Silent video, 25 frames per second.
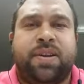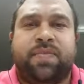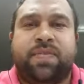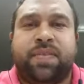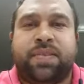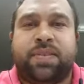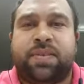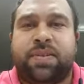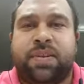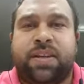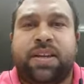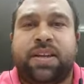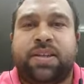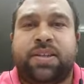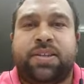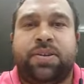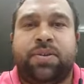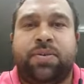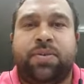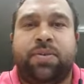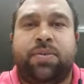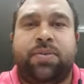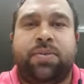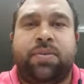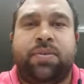sort of gets
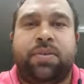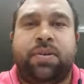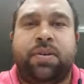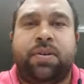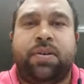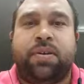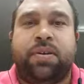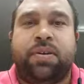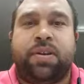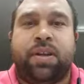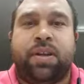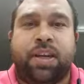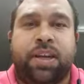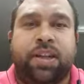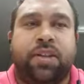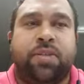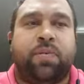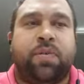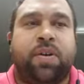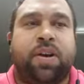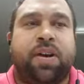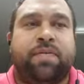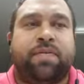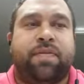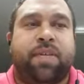you in the
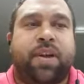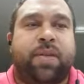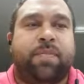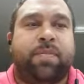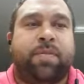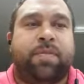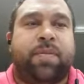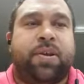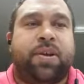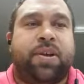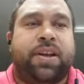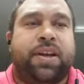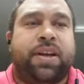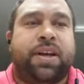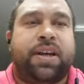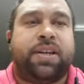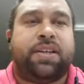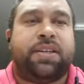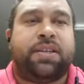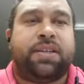right frame of mind